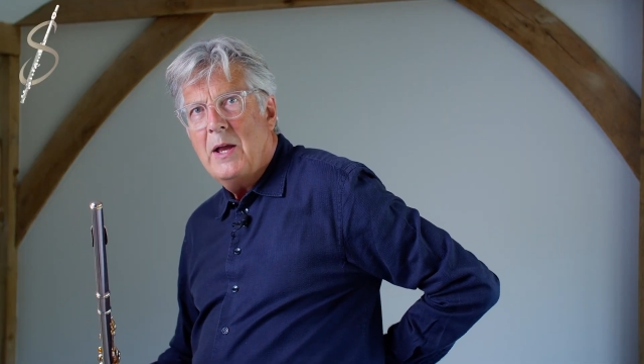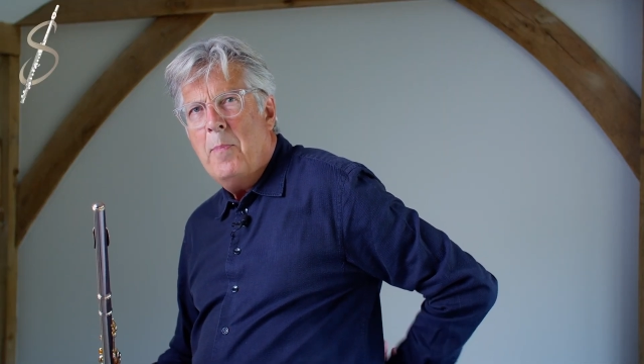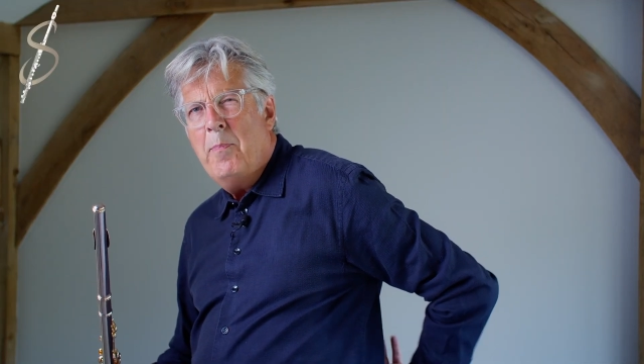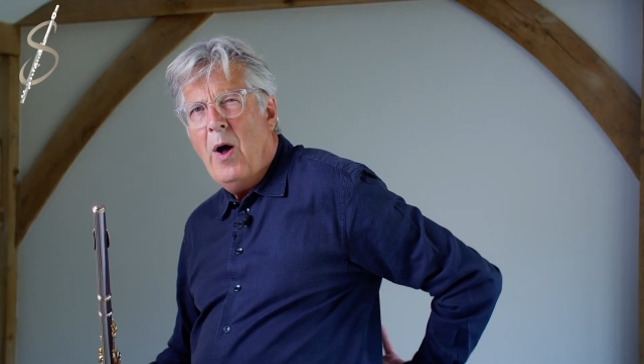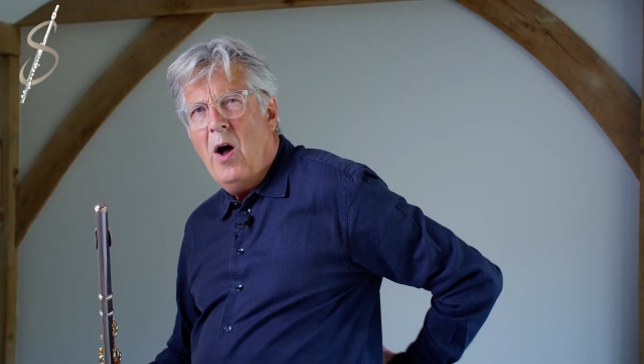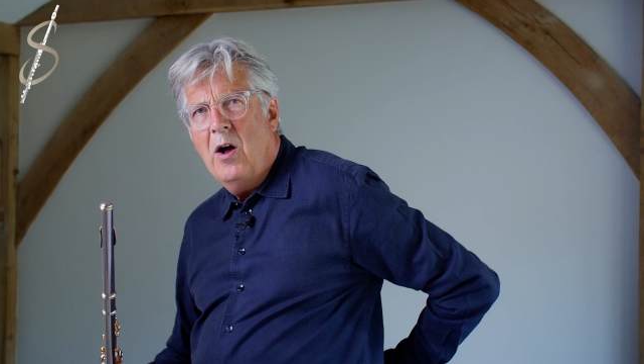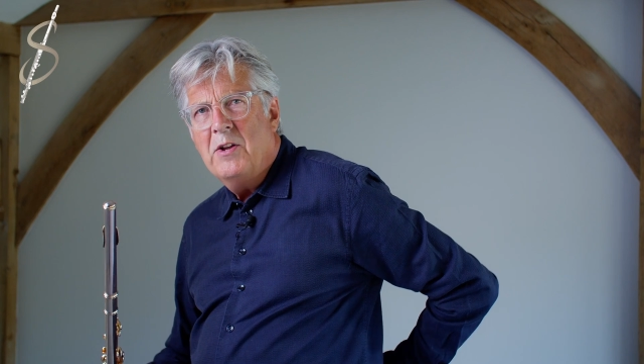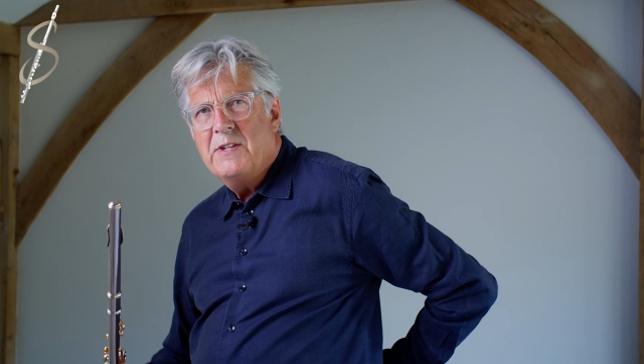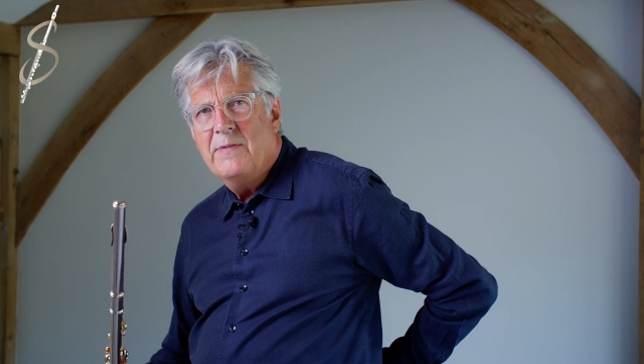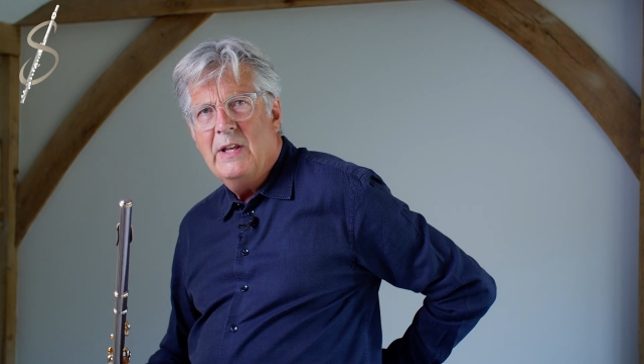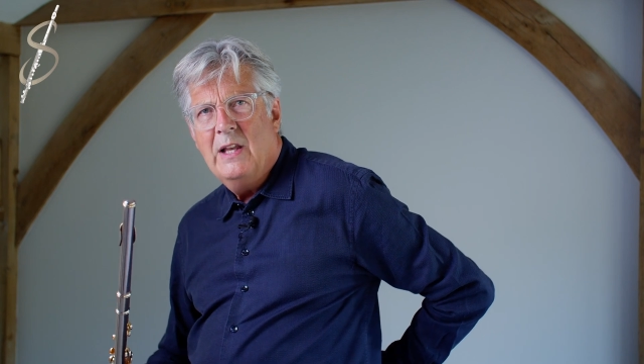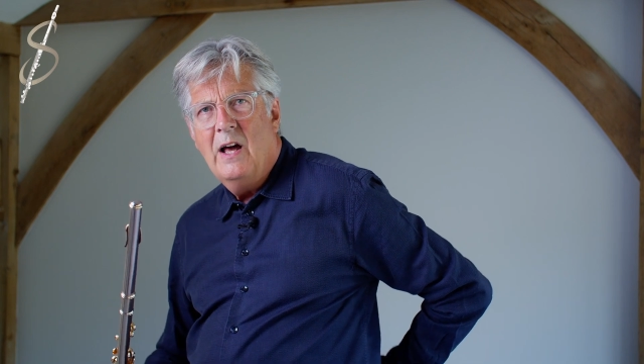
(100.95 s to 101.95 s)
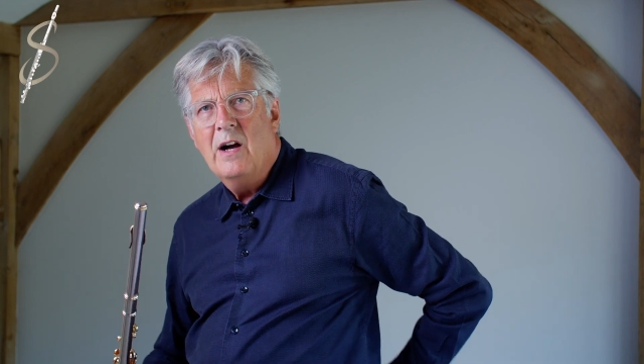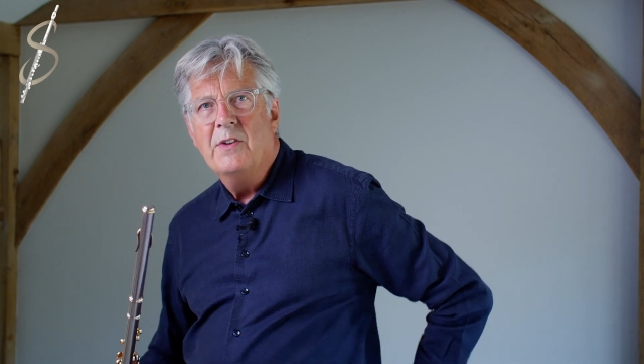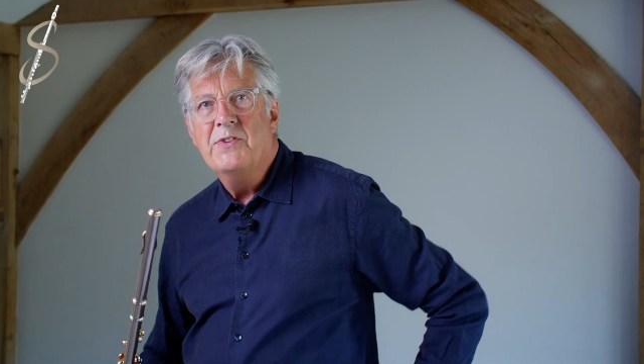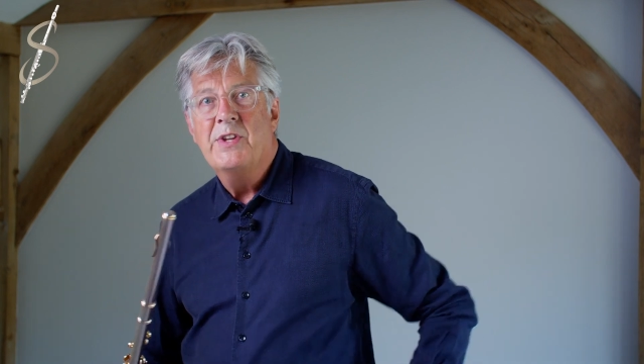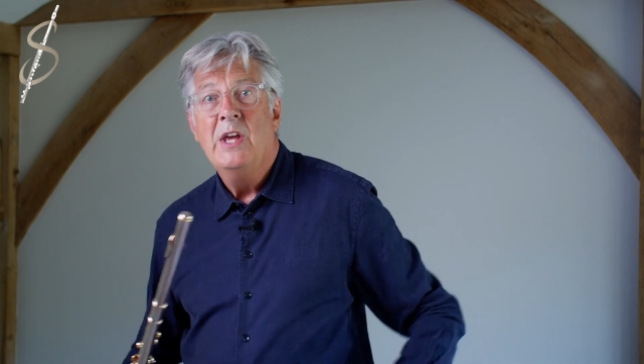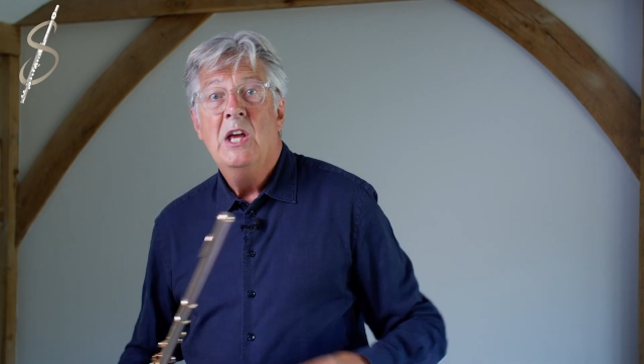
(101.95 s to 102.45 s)
a part of the
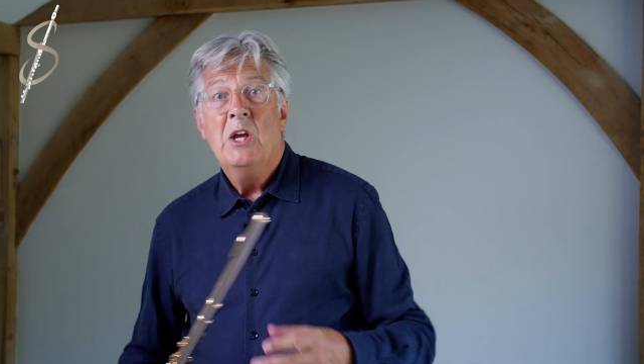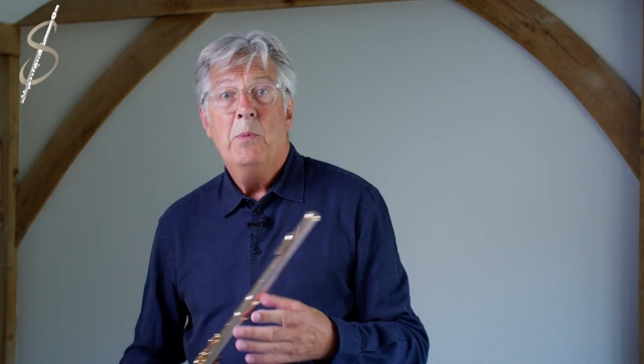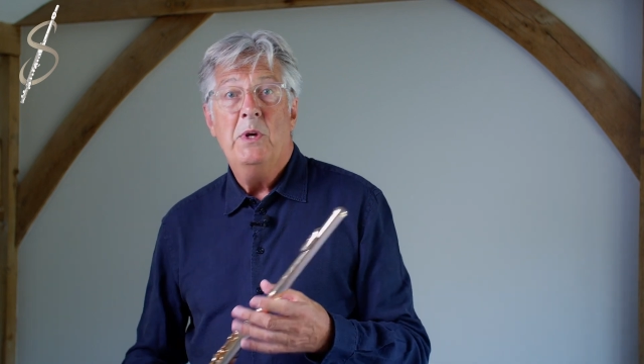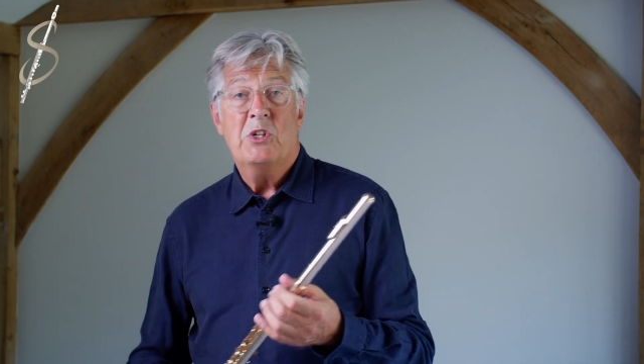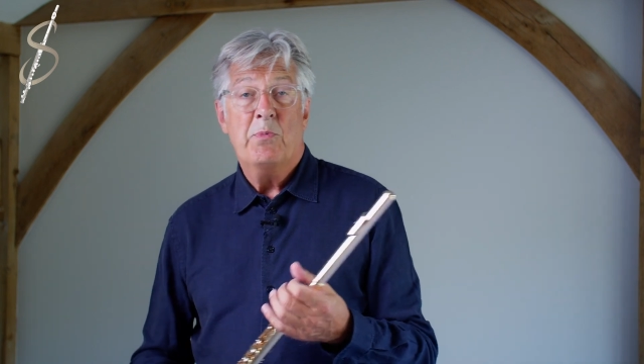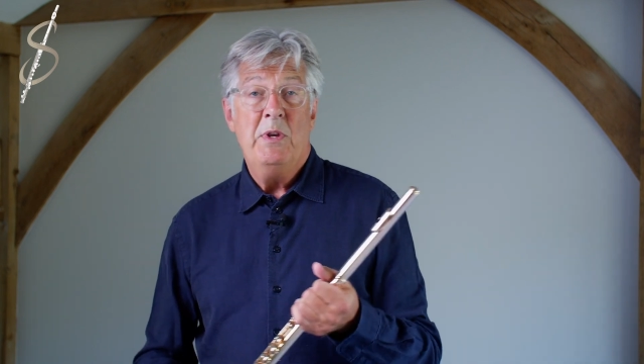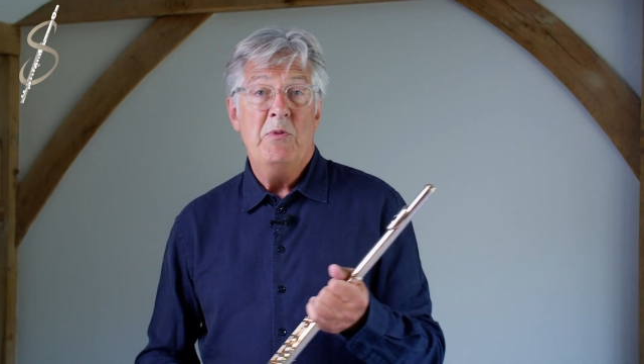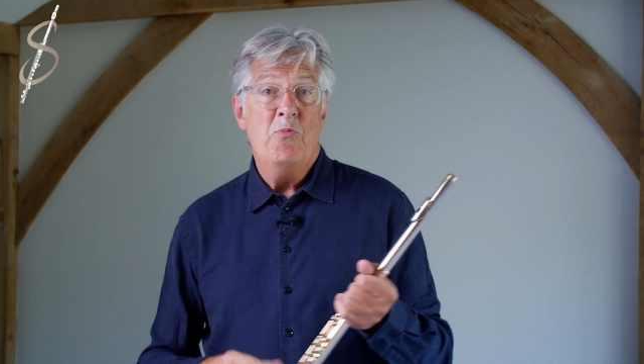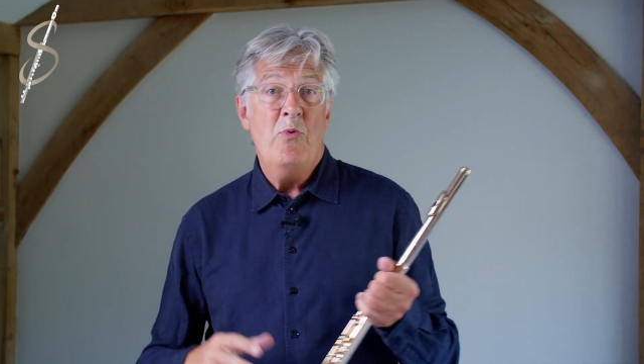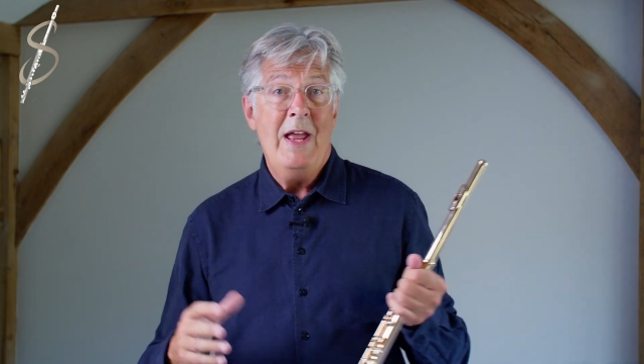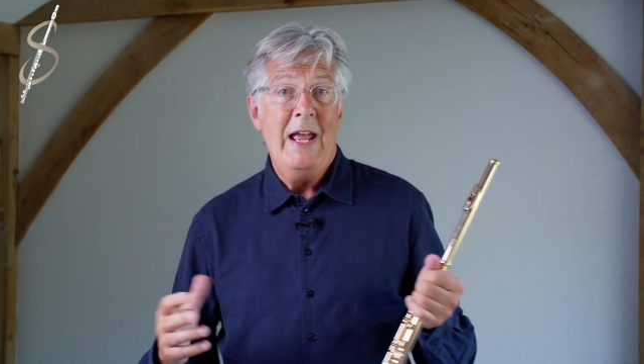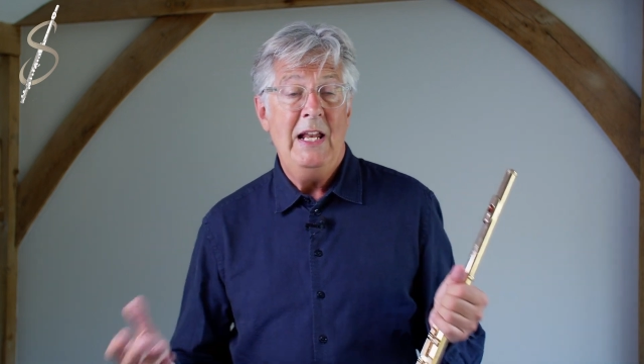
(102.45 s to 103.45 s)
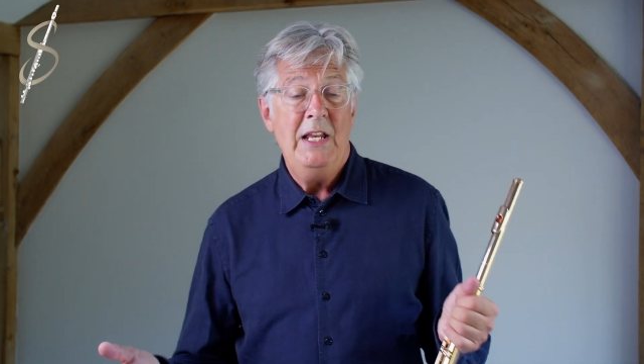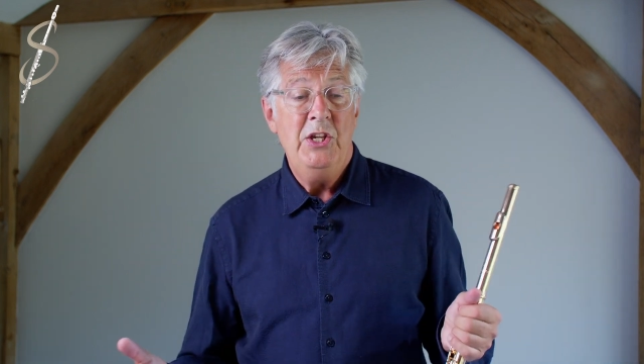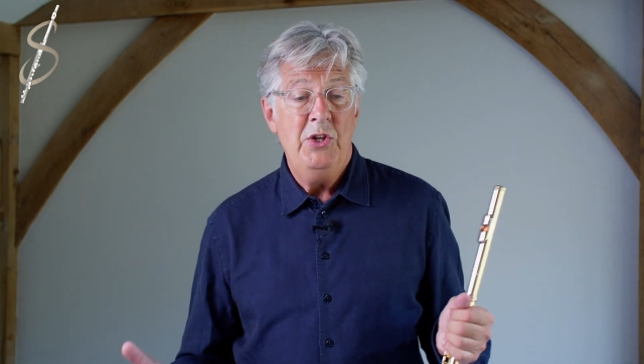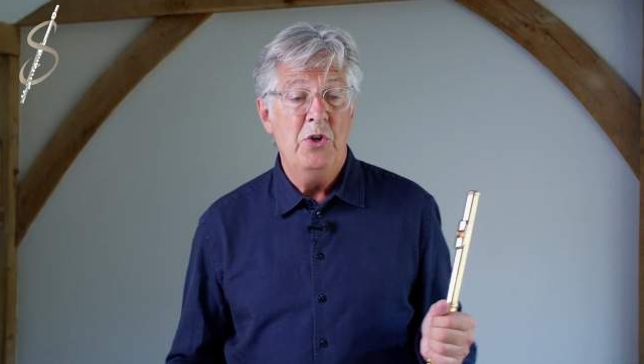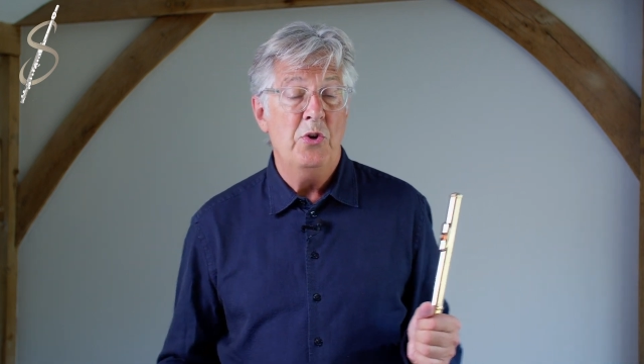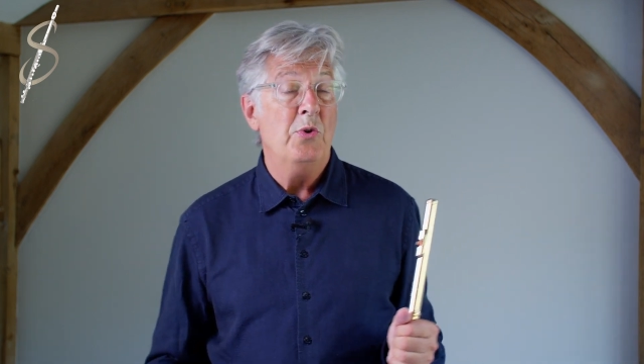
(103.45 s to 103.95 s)
lungs which we rarely
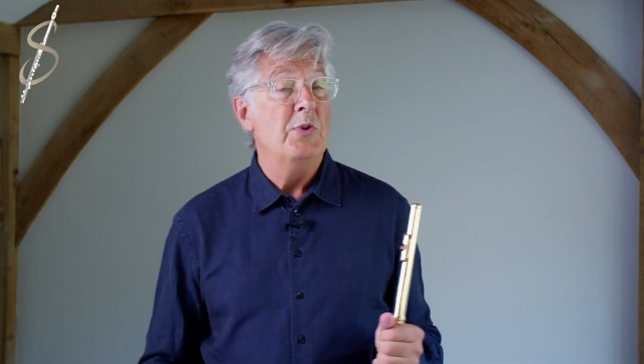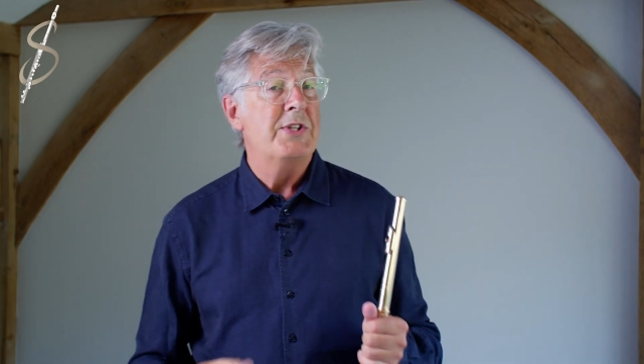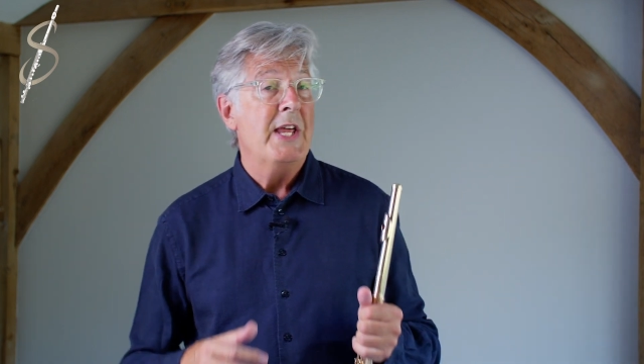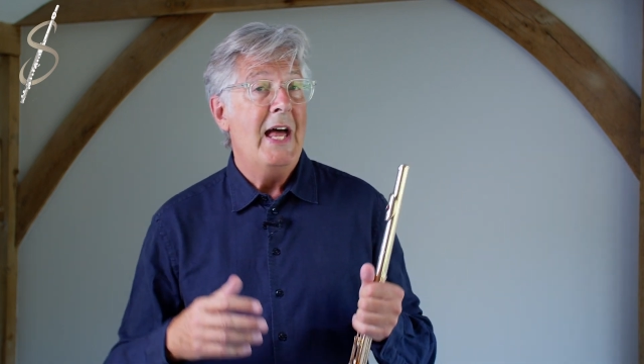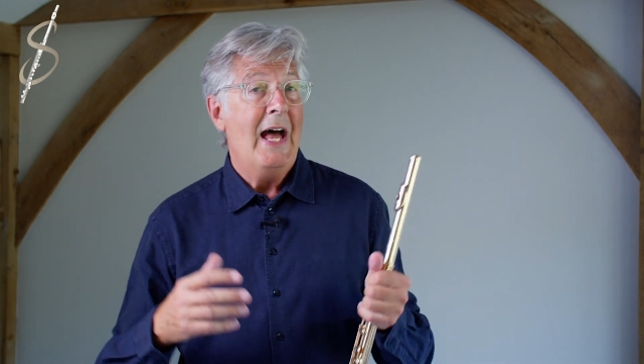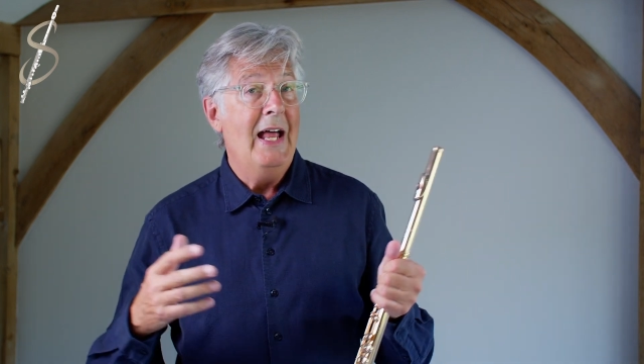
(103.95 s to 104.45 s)
use